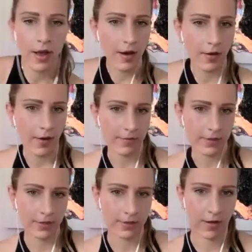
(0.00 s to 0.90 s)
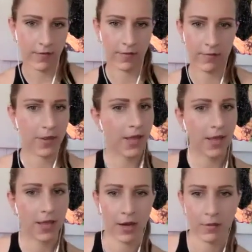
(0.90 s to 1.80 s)
oh, I'm the sovereign
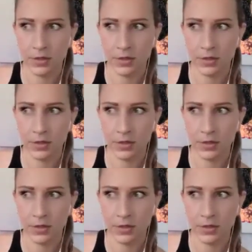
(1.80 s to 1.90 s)
being and I'm